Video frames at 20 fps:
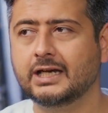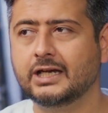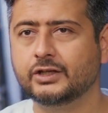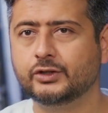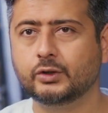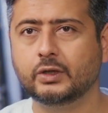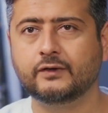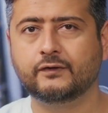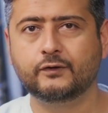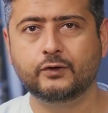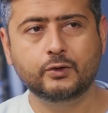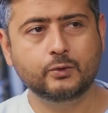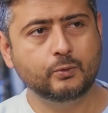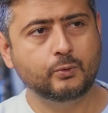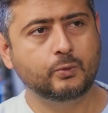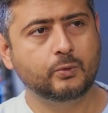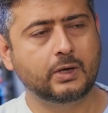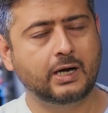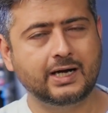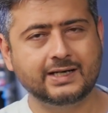So if
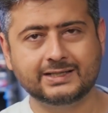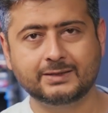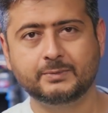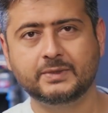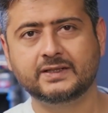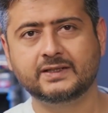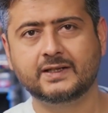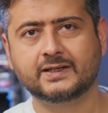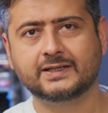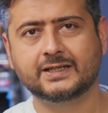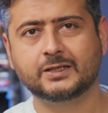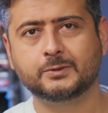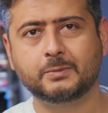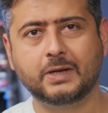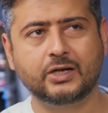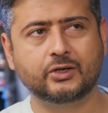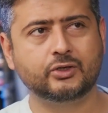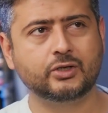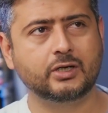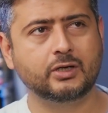you as a business is
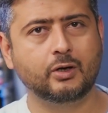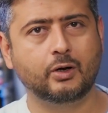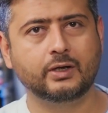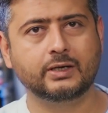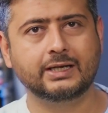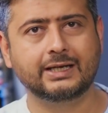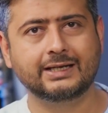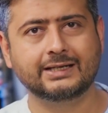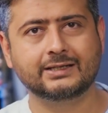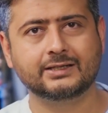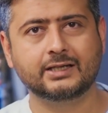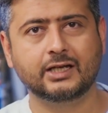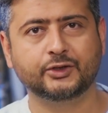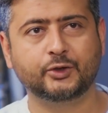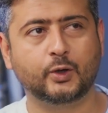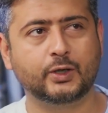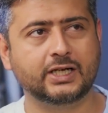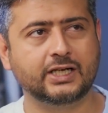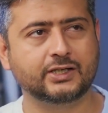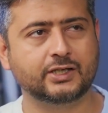mentioned on
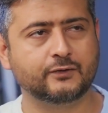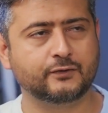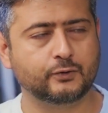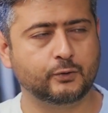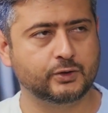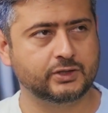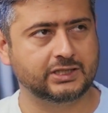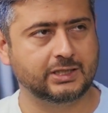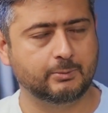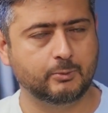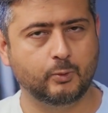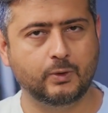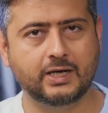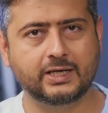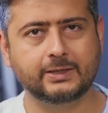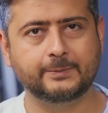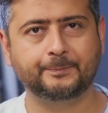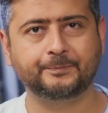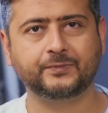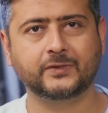authoritative source number
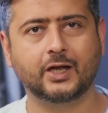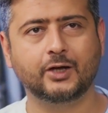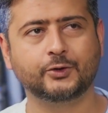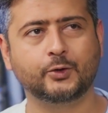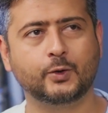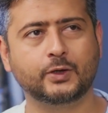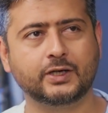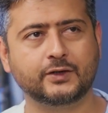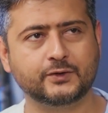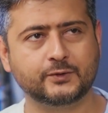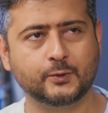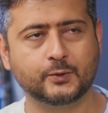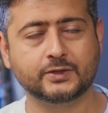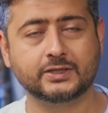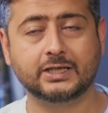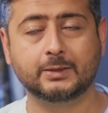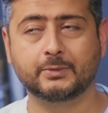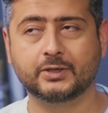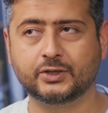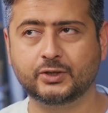one, authoritative
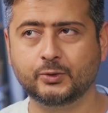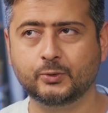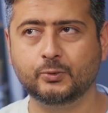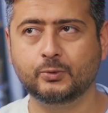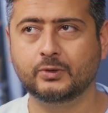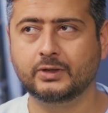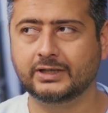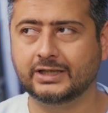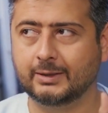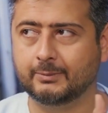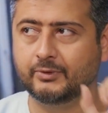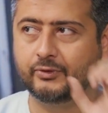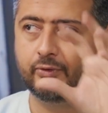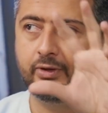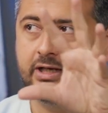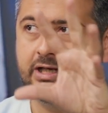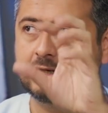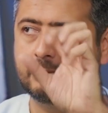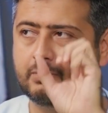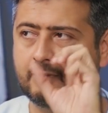source number two, number
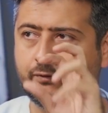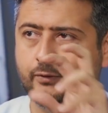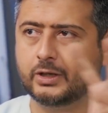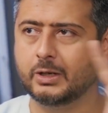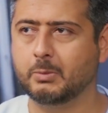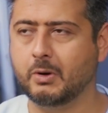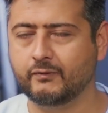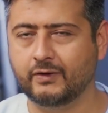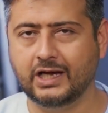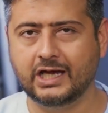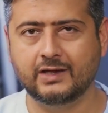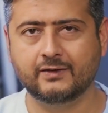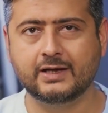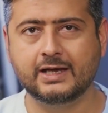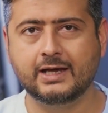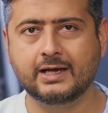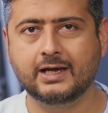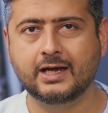three, number four, number five,